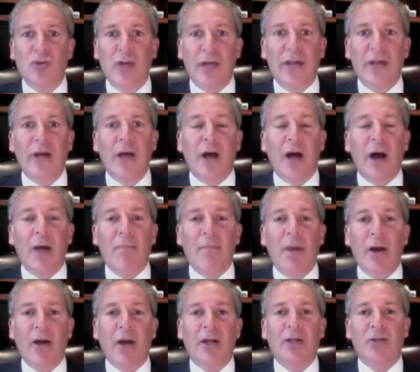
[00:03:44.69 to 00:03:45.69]
that
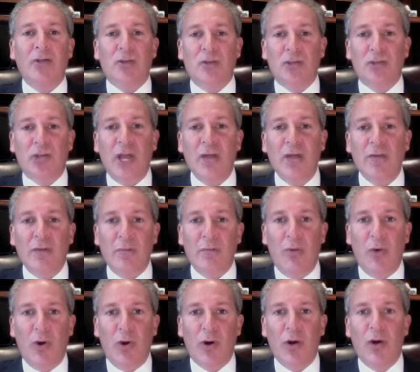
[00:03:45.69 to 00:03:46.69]
Americans are saving
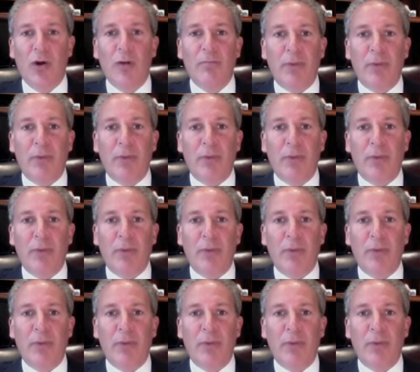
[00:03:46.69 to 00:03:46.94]
more,